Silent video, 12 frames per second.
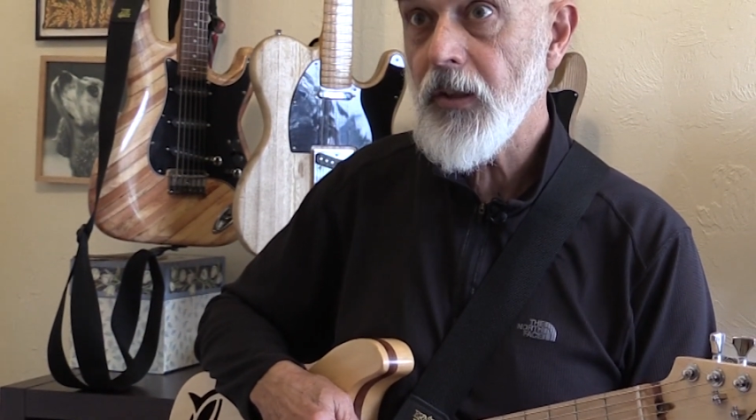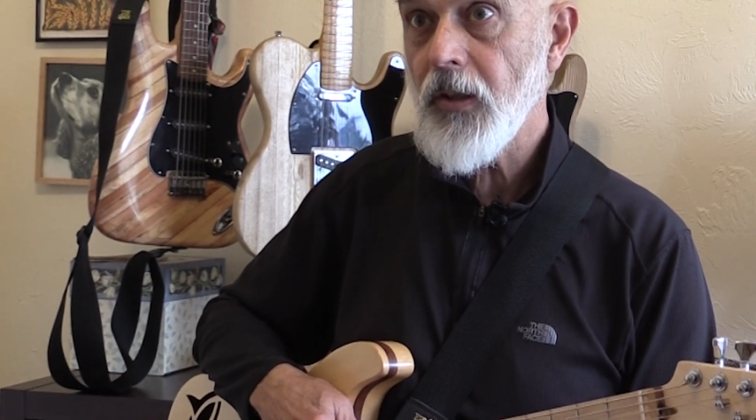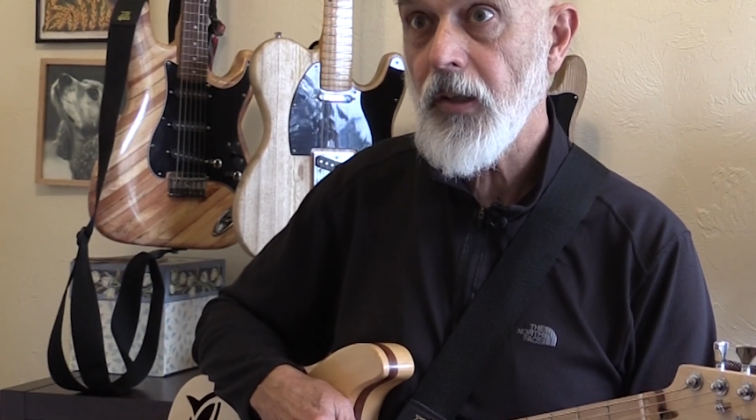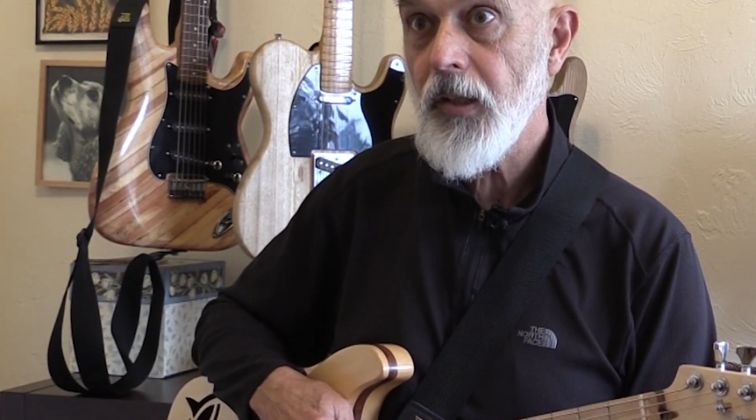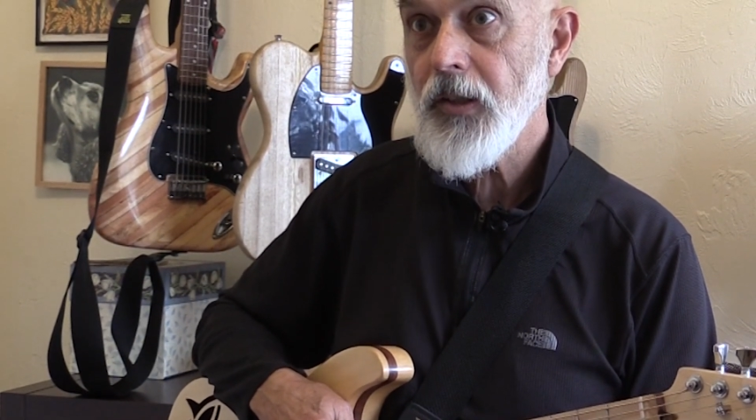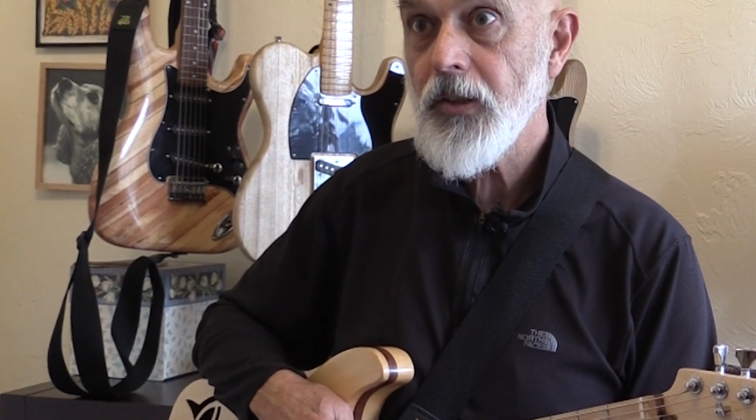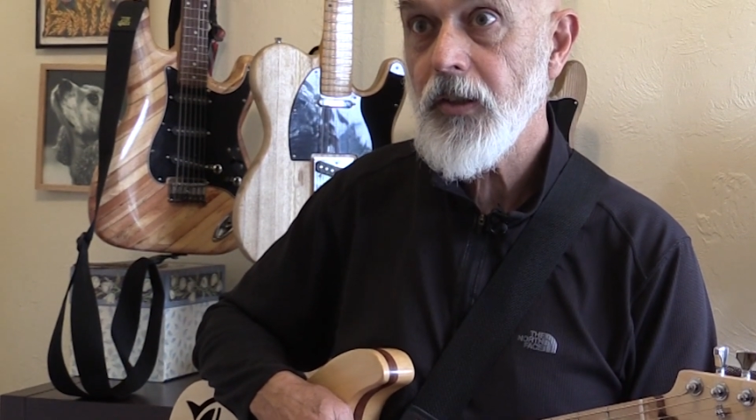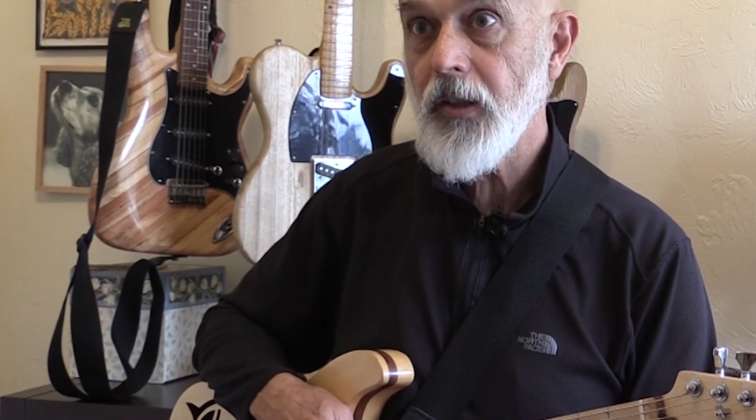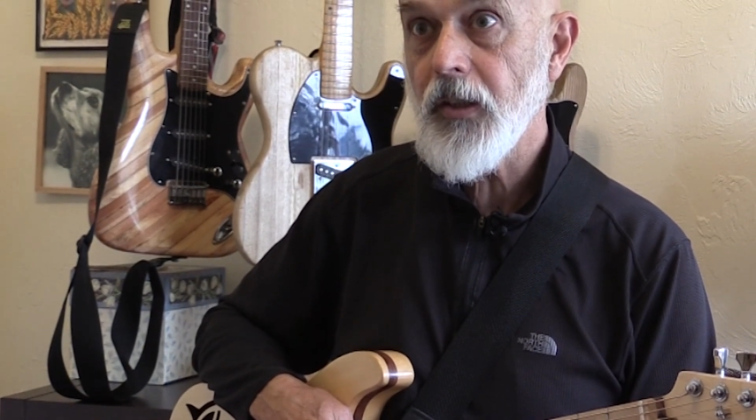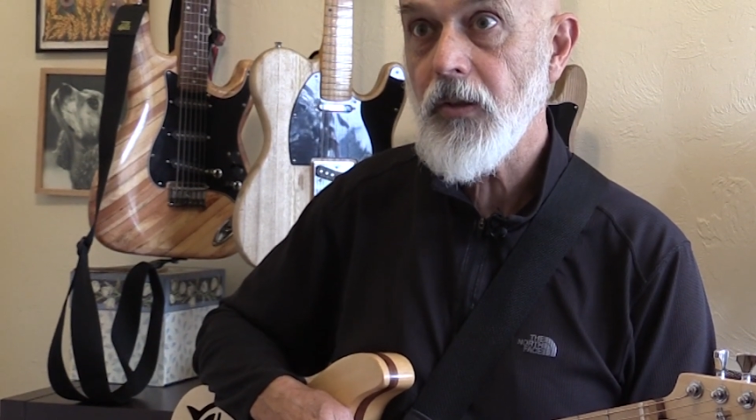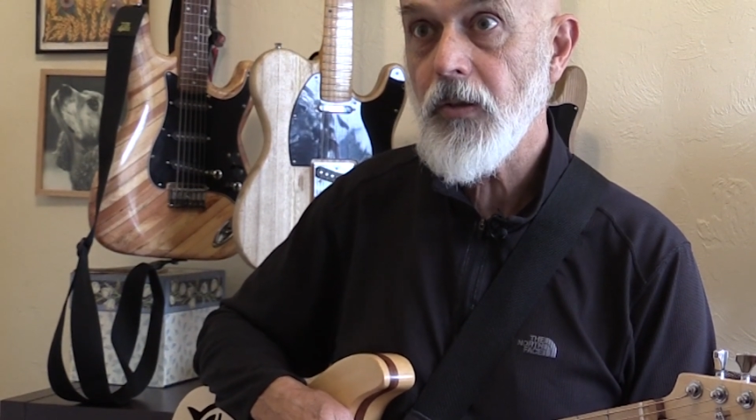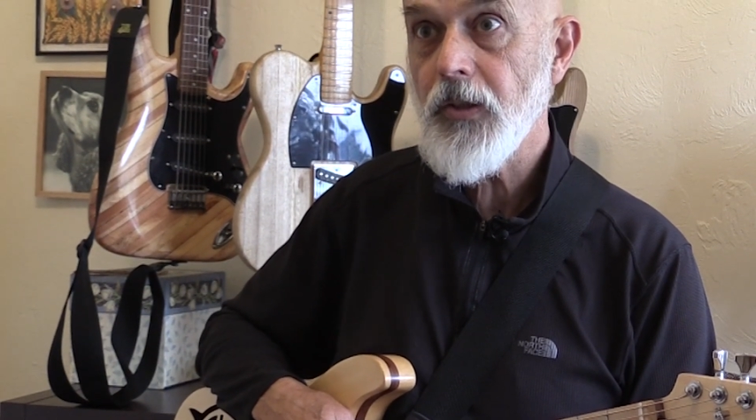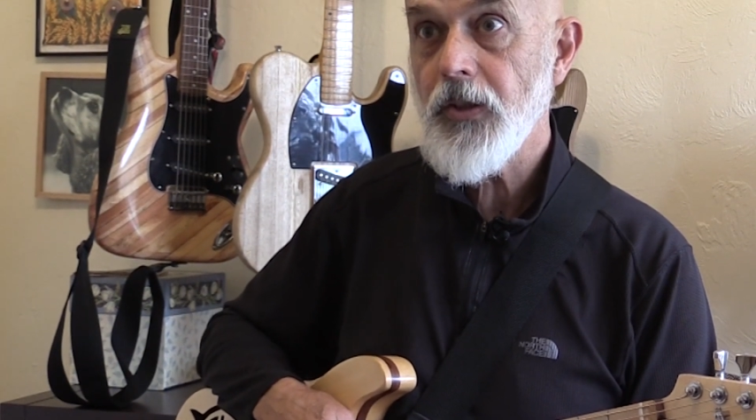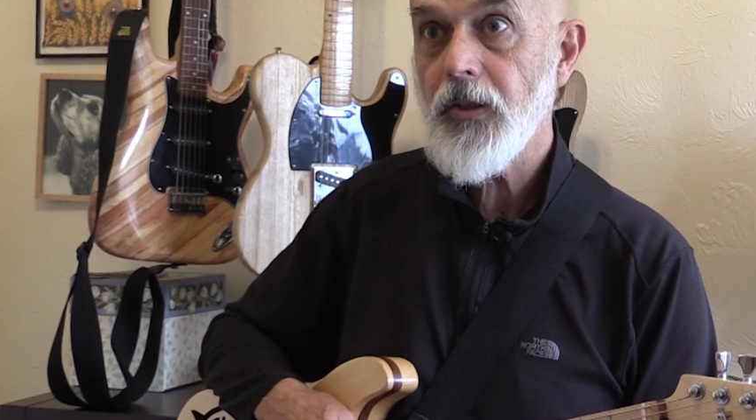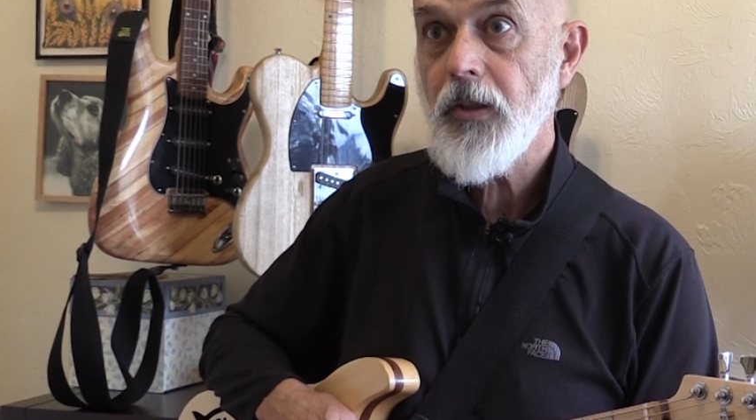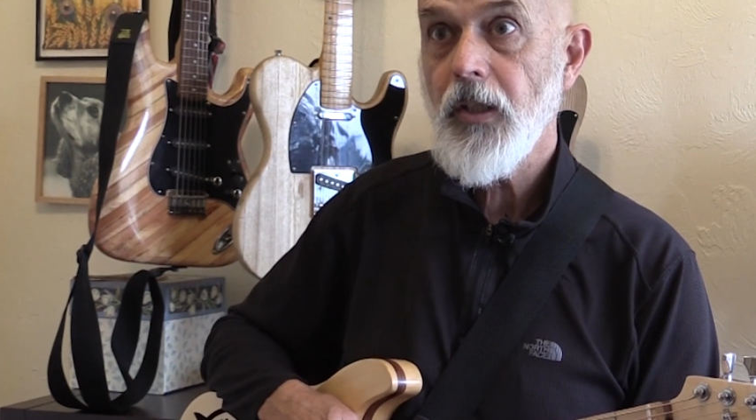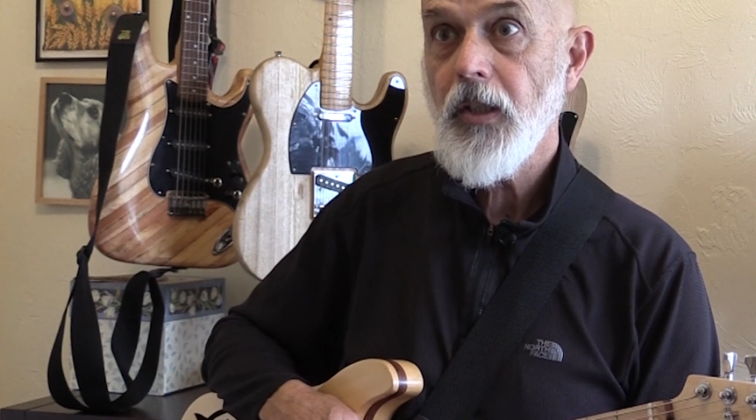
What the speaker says: guitars, and of course,